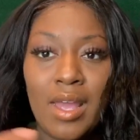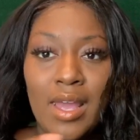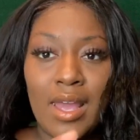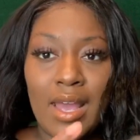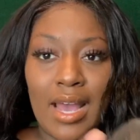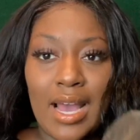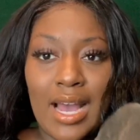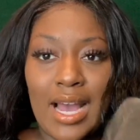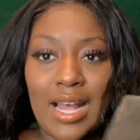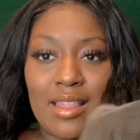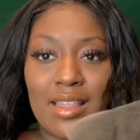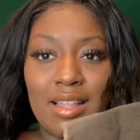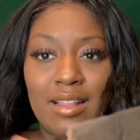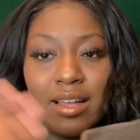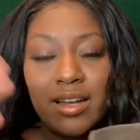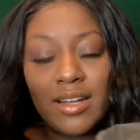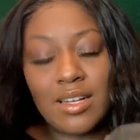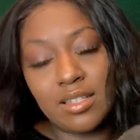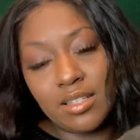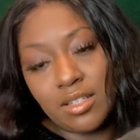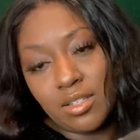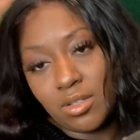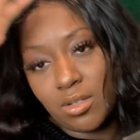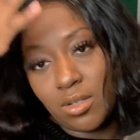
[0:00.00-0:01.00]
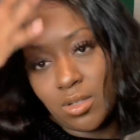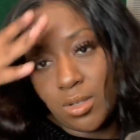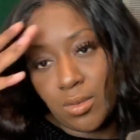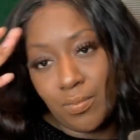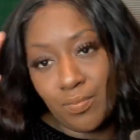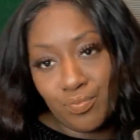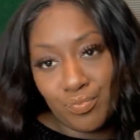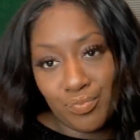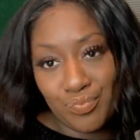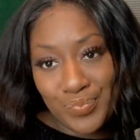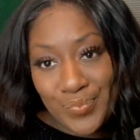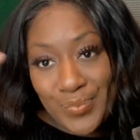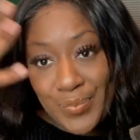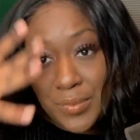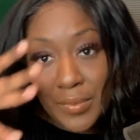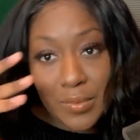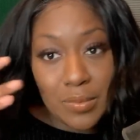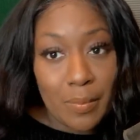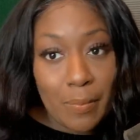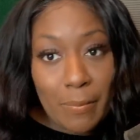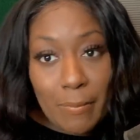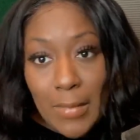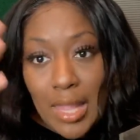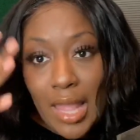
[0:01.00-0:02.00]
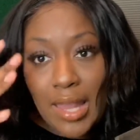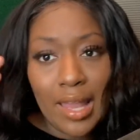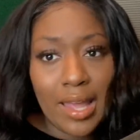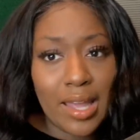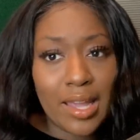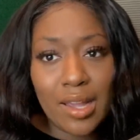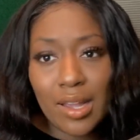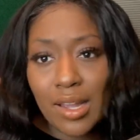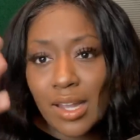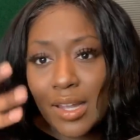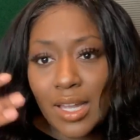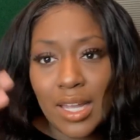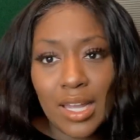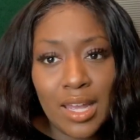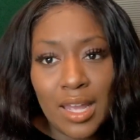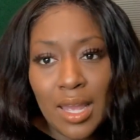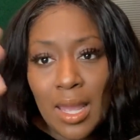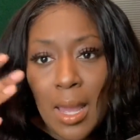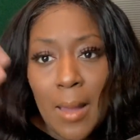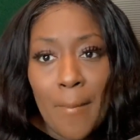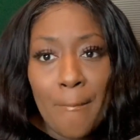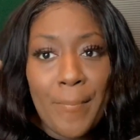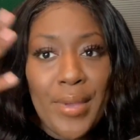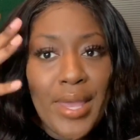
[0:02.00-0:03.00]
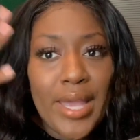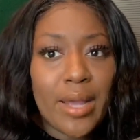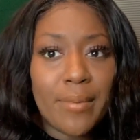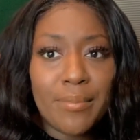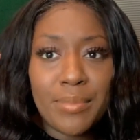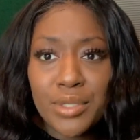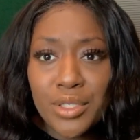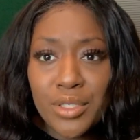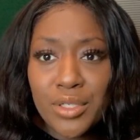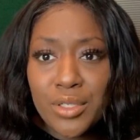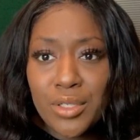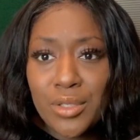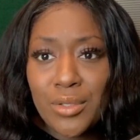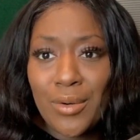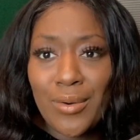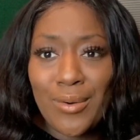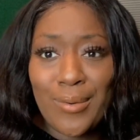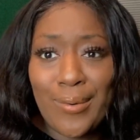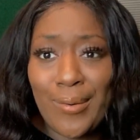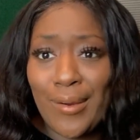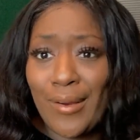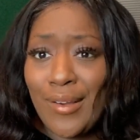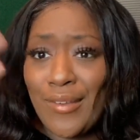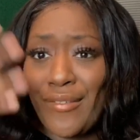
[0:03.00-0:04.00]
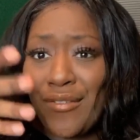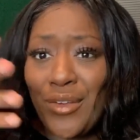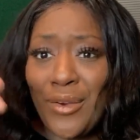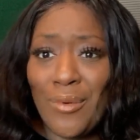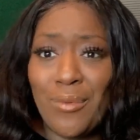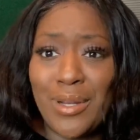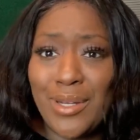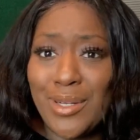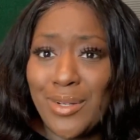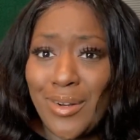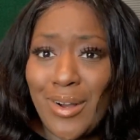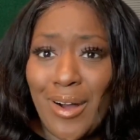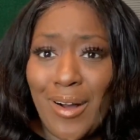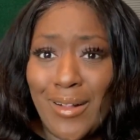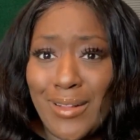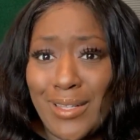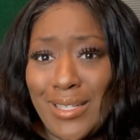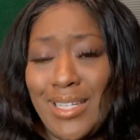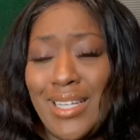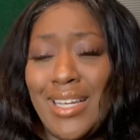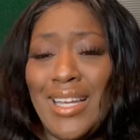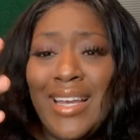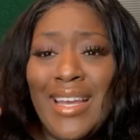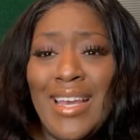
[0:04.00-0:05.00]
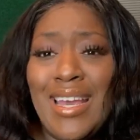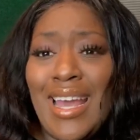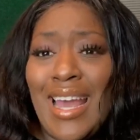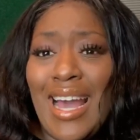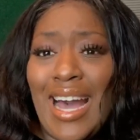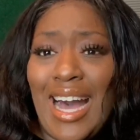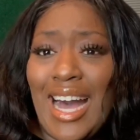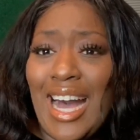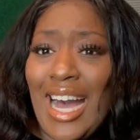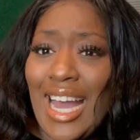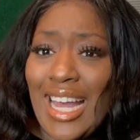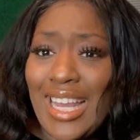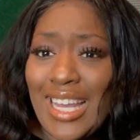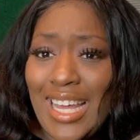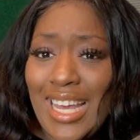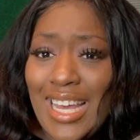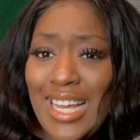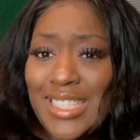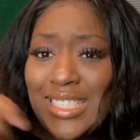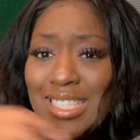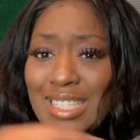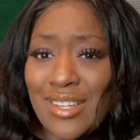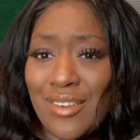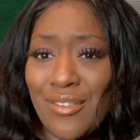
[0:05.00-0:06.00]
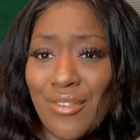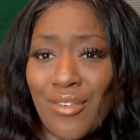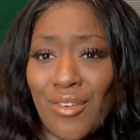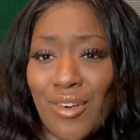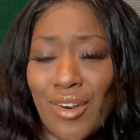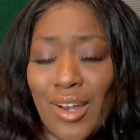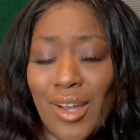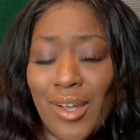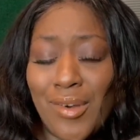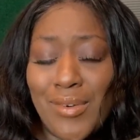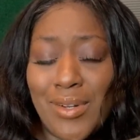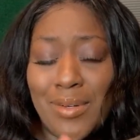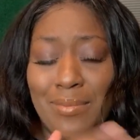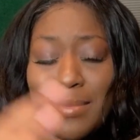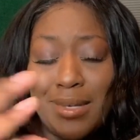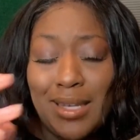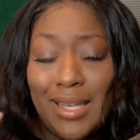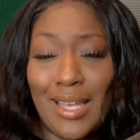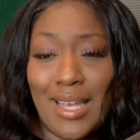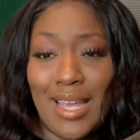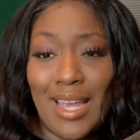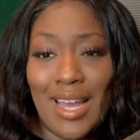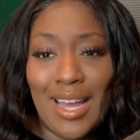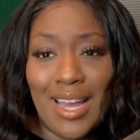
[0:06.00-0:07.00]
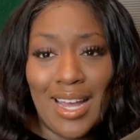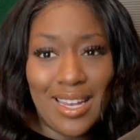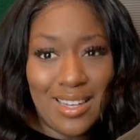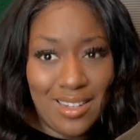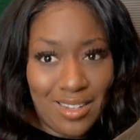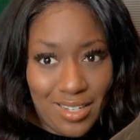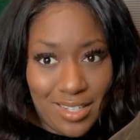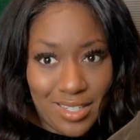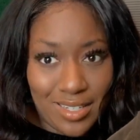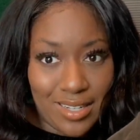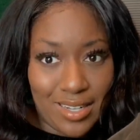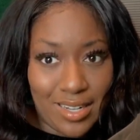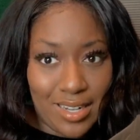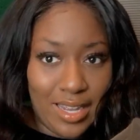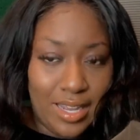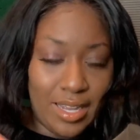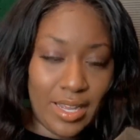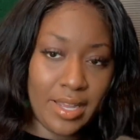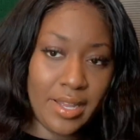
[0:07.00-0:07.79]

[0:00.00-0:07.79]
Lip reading: I think like a little like peekaboo, if you will call it, highlights in the front would be a look.